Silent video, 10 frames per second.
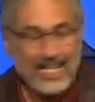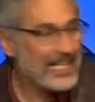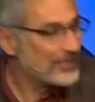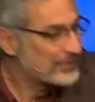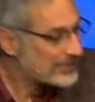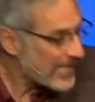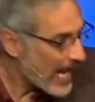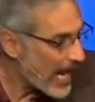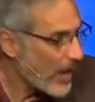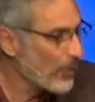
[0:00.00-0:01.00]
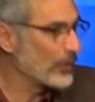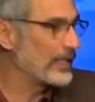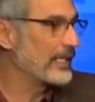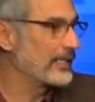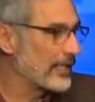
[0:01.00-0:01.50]
He is
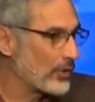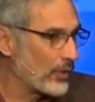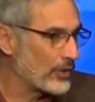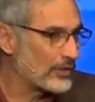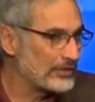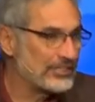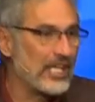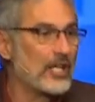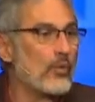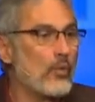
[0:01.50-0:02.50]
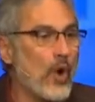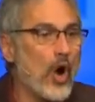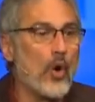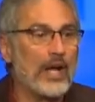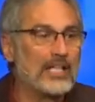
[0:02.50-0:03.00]
cowering in the corner and saying,
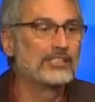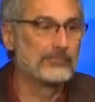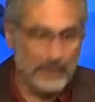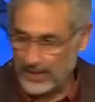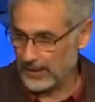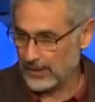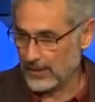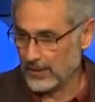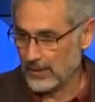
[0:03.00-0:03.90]
Woe is me,